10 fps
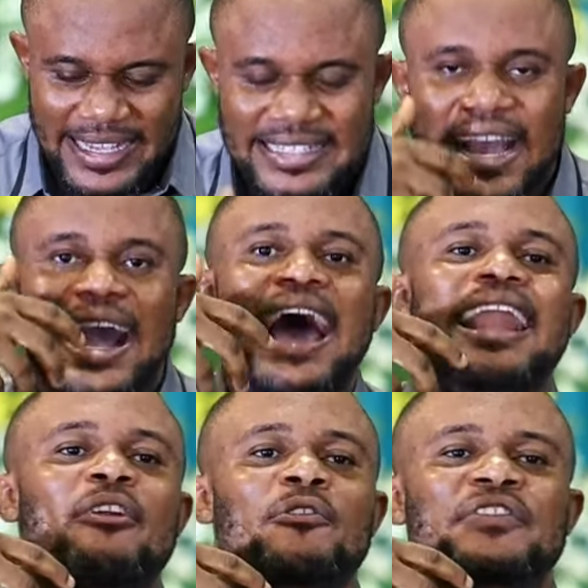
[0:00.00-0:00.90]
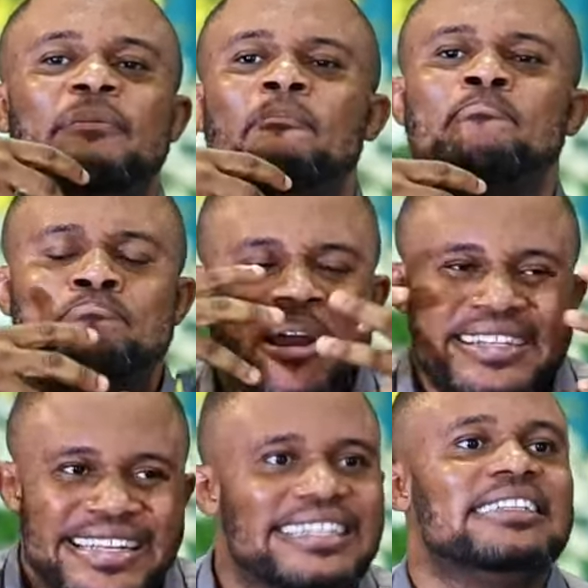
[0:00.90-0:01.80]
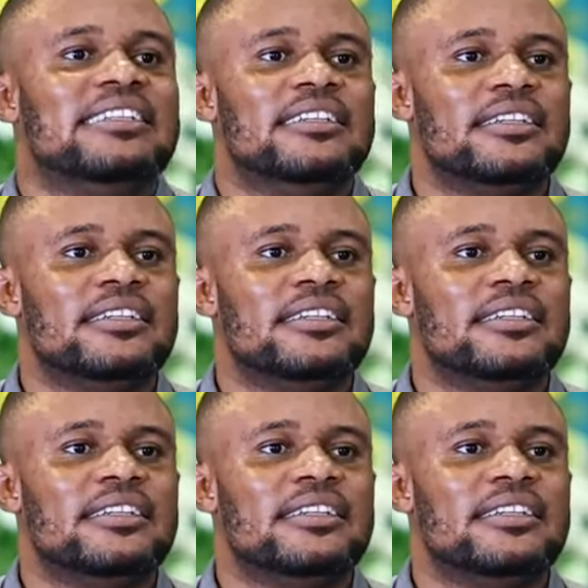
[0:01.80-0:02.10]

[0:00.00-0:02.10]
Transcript: is the color of the body.